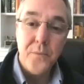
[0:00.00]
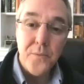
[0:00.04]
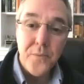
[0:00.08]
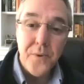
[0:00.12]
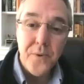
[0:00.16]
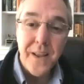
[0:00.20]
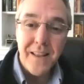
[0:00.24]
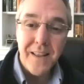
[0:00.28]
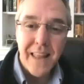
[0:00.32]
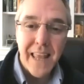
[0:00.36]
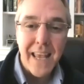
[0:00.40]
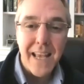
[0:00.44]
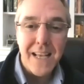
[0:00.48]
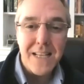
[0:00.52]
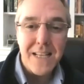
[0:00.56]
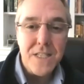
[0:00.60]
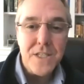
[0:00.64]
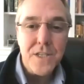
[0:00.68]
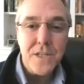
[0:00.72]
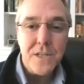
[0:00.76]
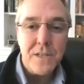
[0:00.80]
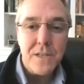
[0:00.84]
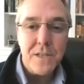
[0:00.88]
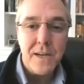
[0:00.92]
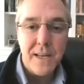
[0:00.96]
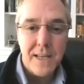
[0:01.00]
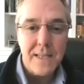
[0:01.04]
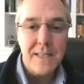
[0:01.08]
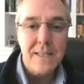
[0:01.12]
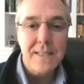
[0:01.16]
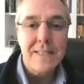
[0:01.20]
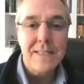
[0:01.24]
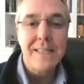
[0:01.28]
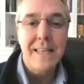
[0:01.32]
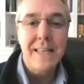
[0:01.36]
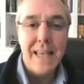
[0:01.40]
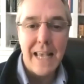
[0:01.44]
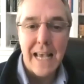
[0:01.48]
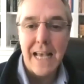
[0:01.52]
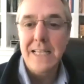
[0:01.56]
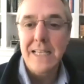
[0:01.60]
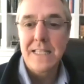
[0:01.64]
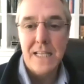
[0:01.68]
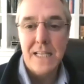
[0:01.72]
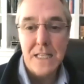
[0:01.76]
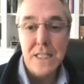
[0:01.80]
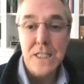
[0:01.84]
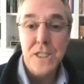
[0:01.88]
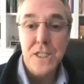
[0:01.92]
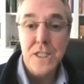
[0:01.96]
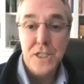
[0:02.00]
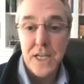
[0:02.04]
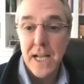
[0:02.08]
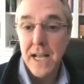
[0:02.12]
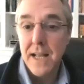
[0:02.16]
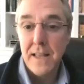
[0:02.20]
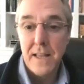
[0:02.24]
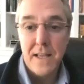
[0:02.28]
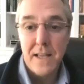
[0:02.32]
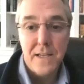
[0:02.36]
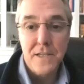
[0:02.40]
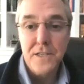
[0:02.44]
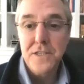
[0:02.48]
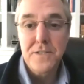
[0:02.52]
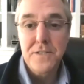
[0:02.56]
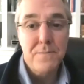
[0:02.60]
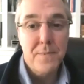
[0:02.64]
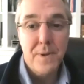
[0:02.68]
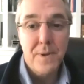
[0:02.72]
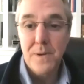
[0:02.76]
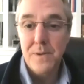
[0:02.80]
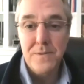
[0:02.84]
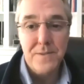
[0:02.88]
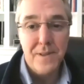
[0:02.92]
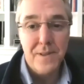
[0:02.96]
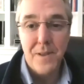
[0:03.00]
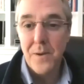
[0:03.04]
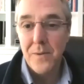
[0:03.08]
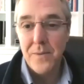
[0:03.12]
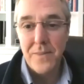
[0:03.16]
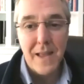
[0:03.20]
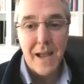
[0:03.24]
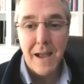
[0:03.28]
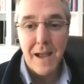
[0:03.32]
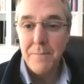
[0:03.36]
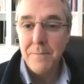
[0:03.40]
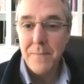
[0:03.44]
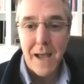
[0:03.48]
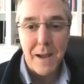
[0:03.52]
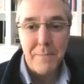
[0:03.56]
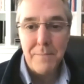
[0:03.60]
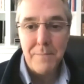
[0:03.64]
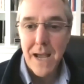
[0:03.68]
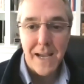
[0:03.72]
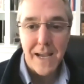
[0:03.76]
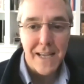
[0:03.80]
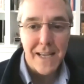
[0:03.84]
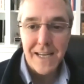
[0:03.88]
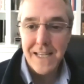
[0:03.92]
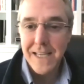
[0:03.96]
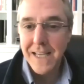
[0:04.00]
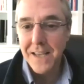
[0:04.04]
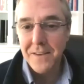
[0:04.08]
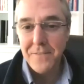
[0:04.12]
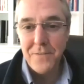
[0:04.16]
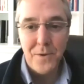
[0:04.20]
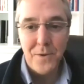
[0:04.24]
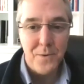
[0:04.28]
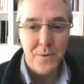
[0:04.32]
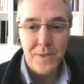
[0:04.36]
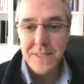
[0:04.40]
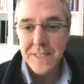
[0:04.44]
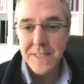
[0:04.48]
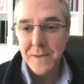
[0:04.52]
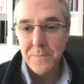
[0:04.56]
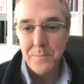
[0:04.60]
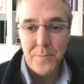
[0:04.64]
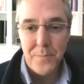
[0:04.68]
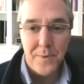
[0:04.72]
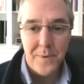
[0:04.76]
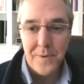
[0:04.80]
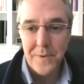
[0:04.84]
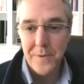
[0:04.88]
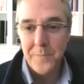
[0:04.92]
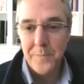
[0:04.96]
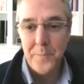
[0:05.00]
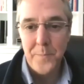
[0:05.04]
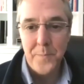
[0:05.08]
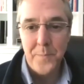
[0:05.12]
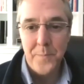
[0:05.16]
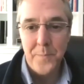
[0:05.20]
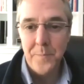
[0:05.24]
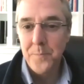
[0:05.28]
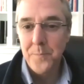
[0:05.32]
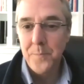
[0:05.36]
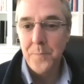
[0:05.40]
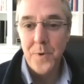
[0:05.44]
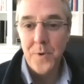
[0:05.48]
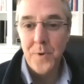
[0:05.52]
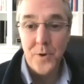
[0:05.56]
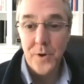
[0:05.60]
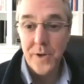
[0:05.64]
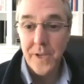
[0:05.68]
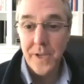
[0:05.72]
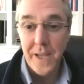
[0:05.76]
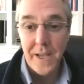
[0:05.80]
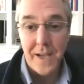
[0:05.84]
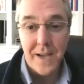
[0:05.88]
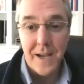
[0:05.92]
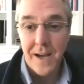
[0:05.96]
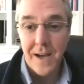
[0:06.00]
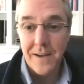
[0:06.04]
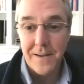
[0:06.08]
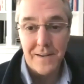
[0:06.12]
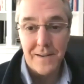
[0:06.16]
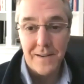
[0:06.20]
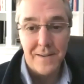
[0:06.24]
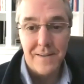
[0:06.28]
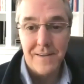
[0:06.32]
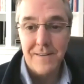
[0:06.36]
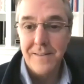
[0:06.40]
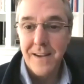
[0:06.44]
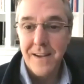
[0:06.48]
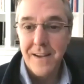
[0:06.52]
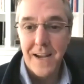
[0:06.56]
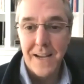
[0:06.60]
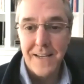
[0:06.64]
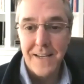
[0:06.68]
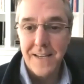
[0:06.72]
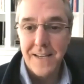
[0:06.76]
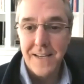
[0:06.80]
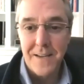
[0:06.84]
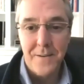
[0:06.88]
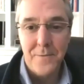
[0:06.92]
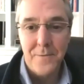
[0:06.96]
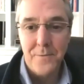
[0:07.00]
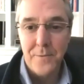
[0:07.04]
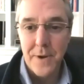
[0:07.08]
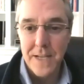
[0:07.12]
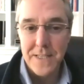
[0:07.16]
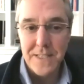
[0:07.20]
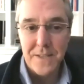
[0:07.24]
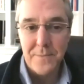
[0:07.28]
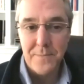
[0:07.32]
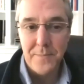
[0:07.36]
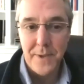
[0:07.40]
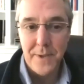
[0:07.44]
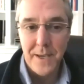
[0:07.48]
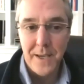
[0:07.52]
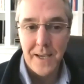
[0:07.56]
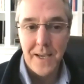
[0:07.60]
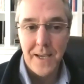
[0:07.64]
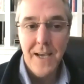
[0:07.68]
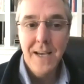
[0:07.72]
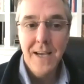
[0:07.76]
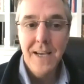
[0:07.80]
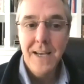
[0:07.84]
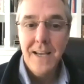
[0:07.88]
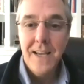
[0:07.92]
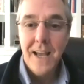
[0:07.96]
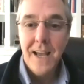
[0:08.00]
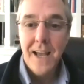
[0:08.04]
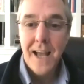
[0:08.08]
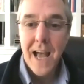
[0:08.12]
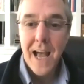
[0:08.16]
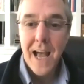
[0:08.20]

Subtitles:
the real answer is yes, it's a challenge. There's no, I'm not going to give you a simple cookie cutter kind of recipe.